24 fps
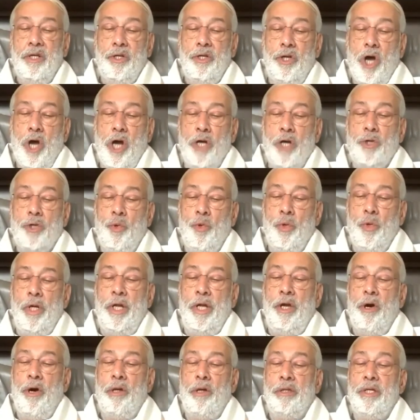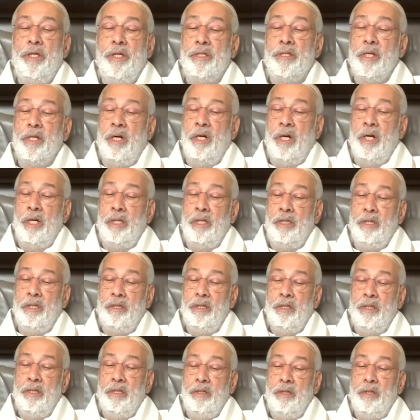not only on this earth,